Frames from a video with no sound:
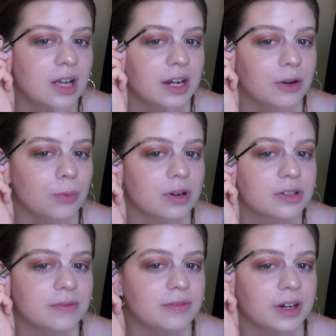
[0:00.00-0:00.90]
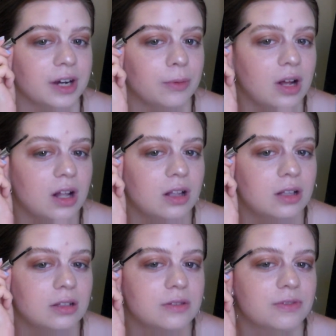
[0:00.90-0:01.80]
and it works very well
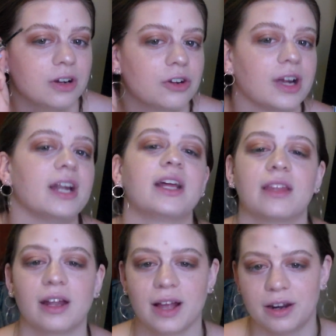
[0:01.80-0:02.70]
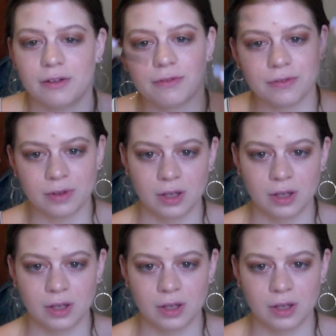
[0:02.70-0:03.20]
for creating that kind of